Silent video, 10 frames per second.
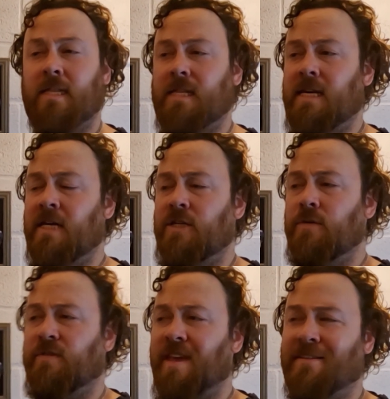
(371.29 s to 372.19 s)
The issue
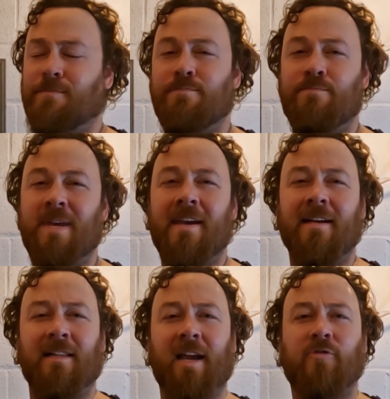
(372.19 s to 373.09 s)
is that it's
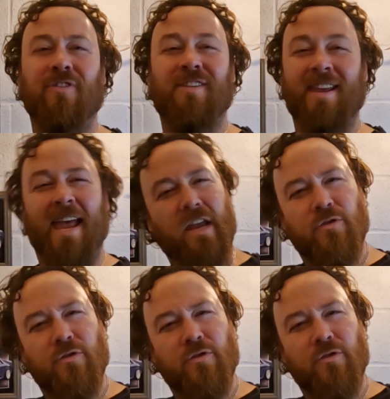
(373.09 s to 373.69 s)
being electric today.